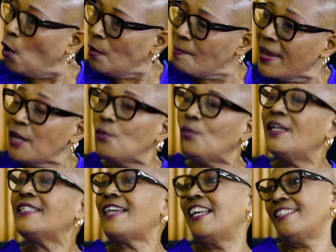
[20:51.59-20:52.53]
All men
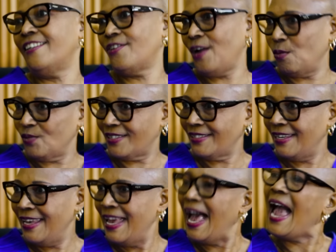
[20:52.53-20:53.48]
went underground.
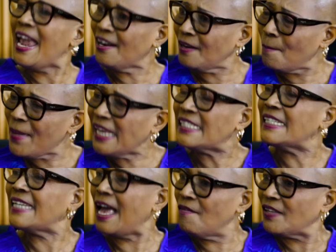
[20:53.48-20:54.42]
I remained
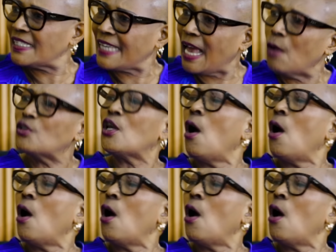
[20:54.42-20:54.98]
at Harvest House